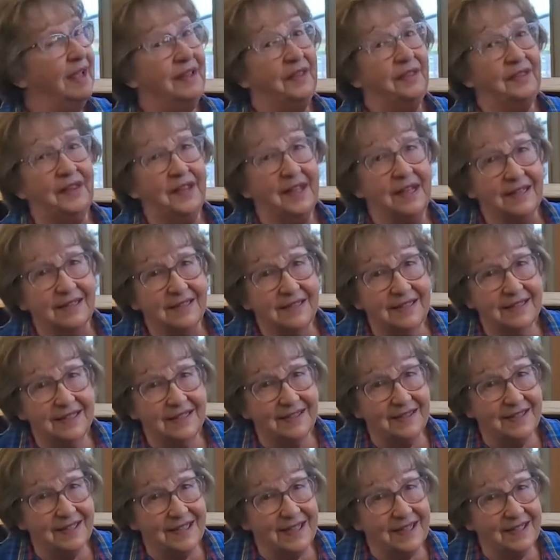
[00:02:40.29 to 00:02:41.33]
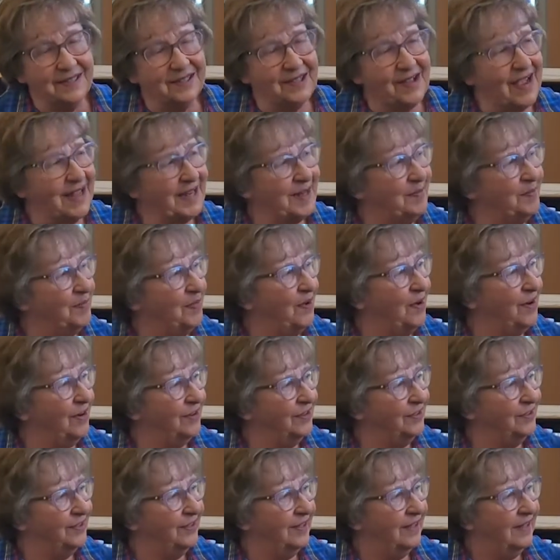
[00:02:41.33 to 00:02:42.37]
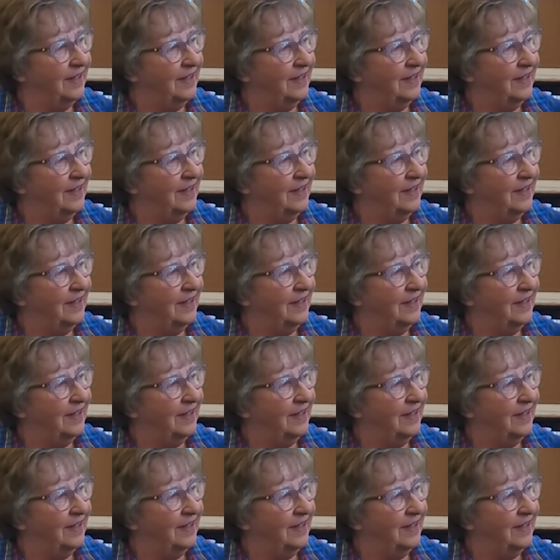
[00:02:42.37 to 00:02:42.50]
This is the exciting part.